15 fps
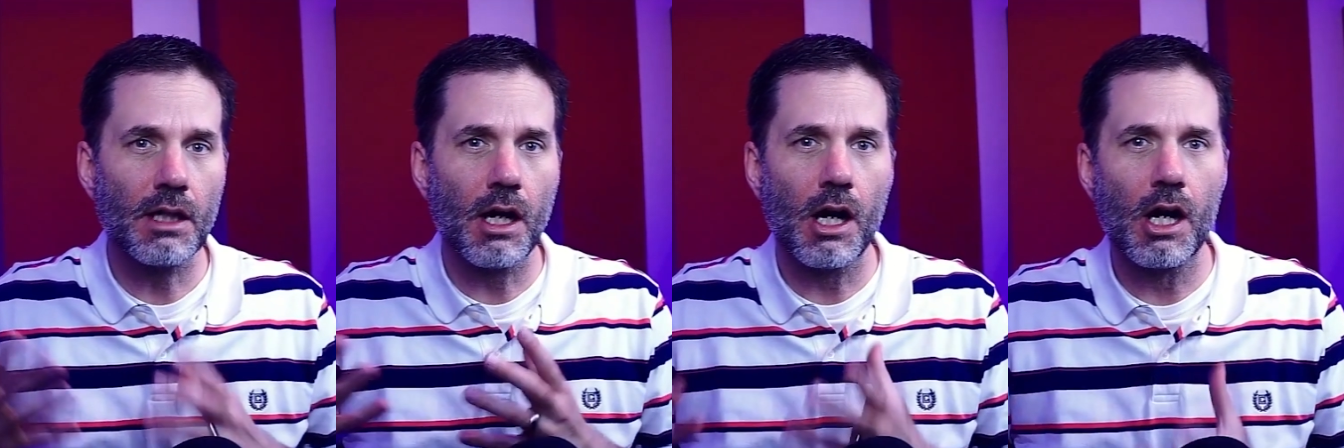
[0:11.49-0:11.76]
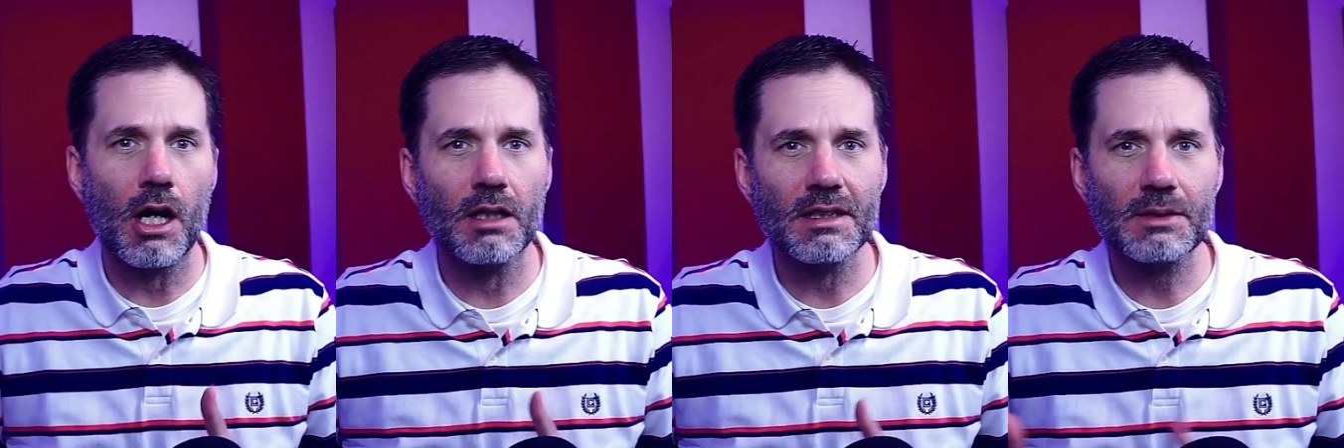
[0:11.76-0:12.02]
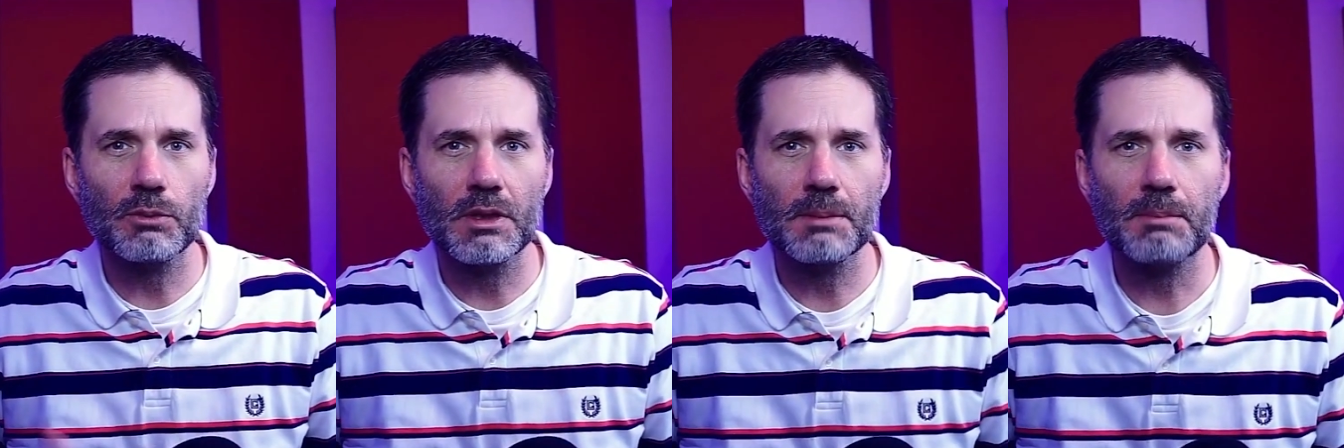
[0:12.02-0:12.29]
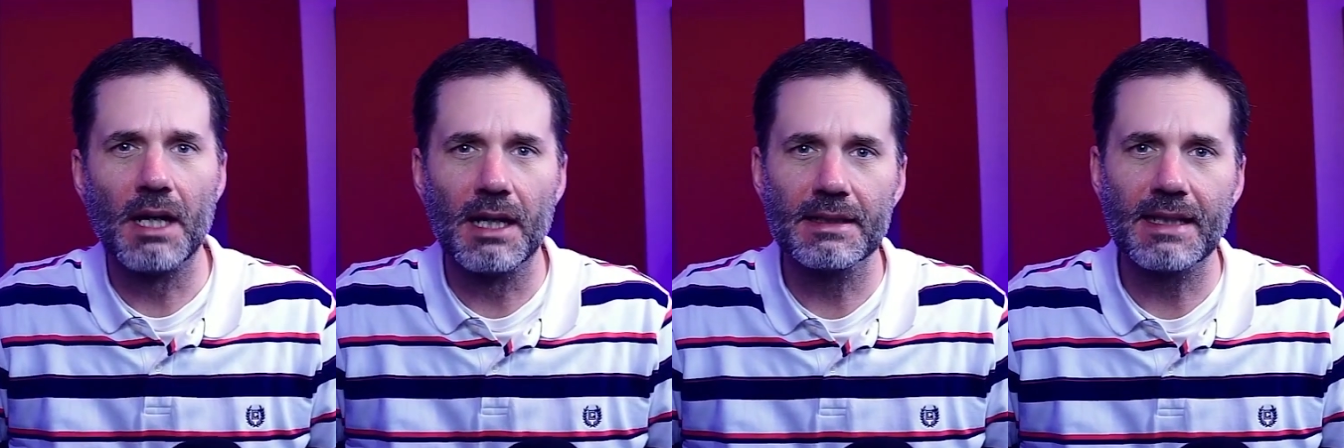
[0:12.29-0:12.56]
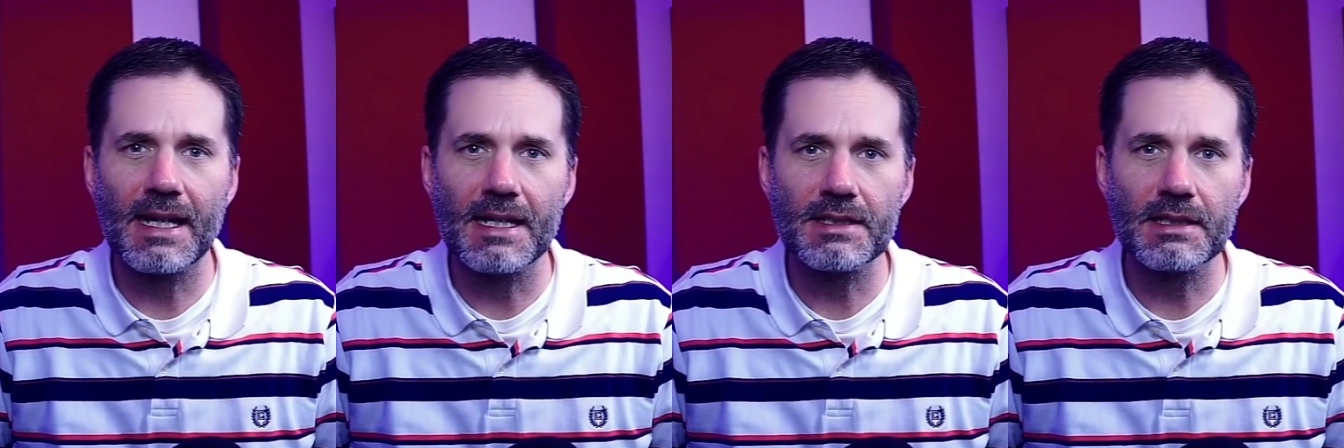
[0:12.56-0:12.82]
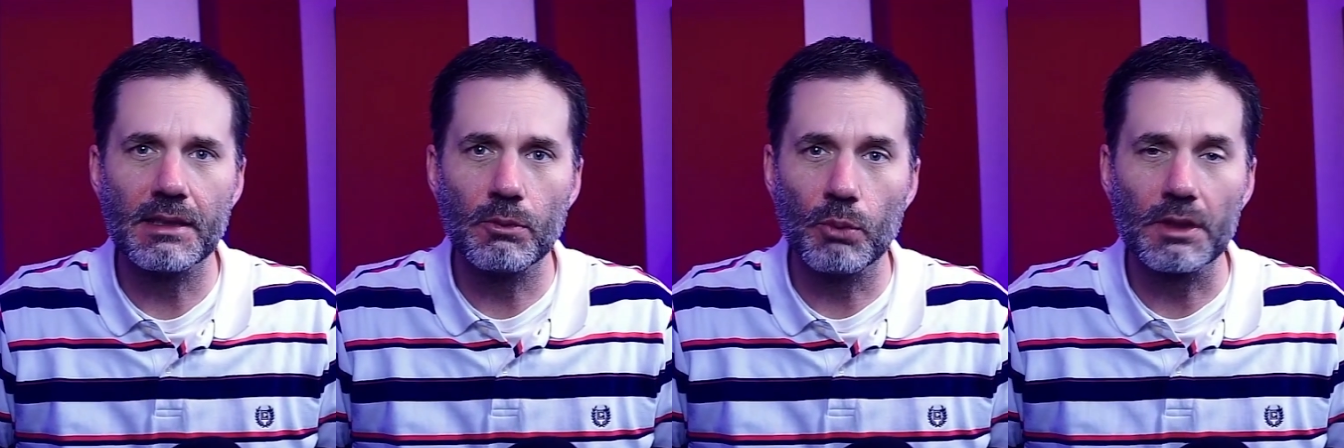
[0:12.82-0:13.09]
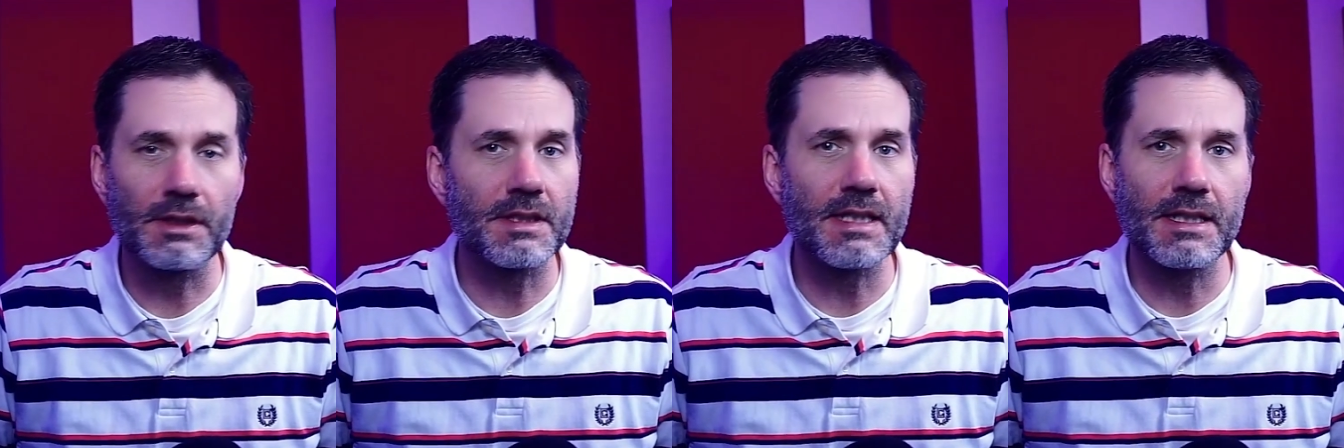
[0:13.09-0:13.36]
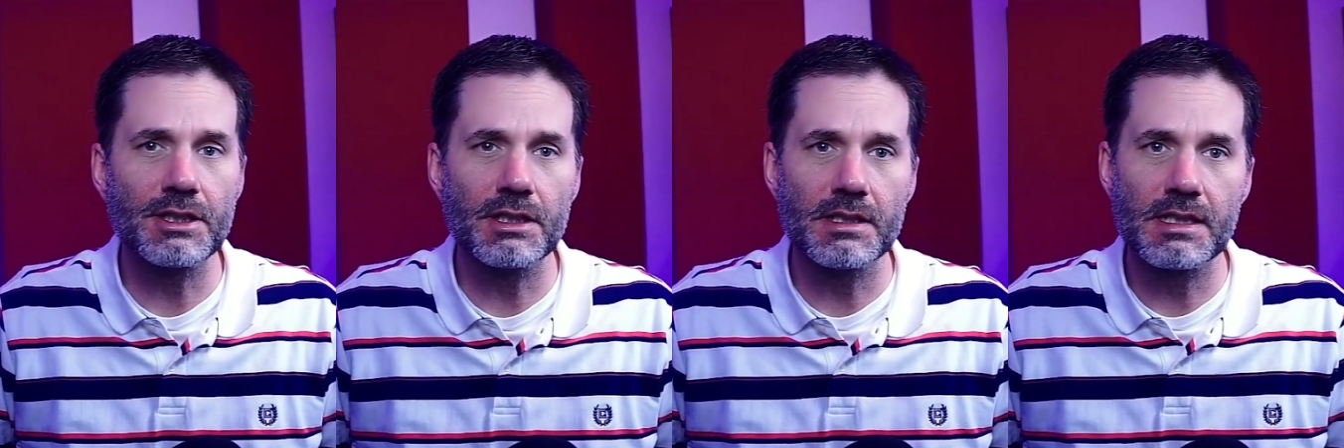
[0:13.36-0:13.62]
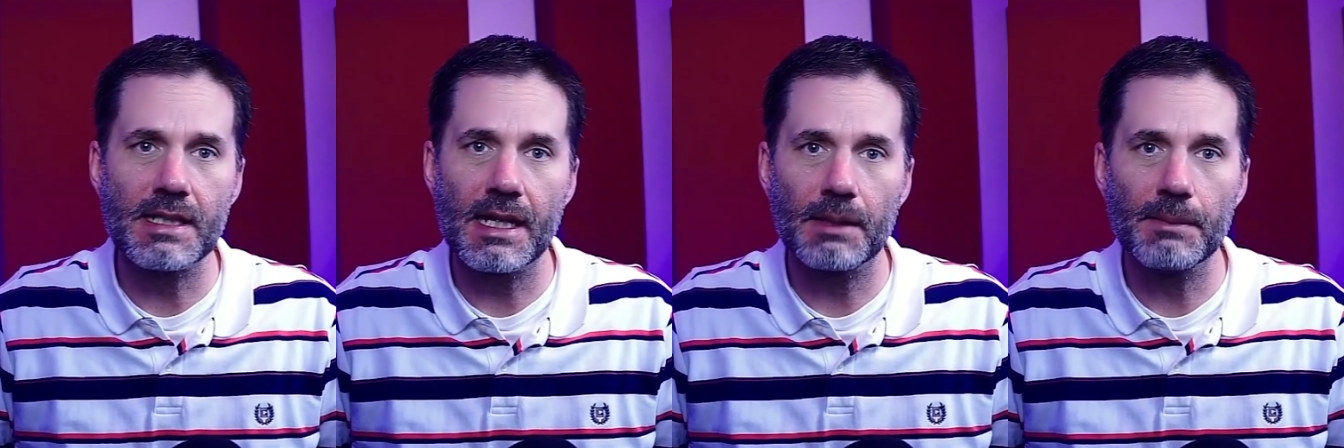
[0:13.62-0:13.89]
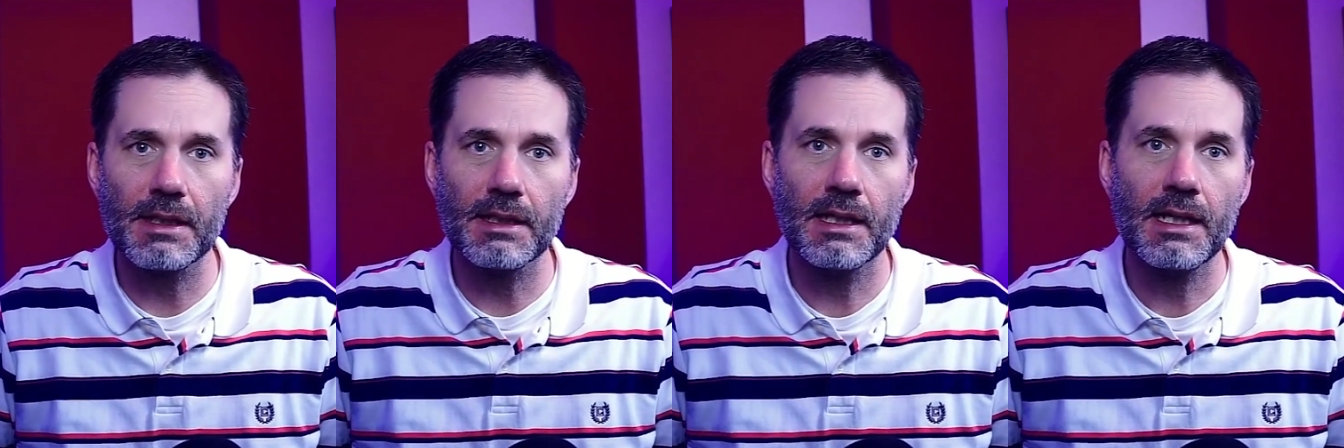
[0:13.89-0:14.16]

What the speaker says: all-in-one podcasting workstation segment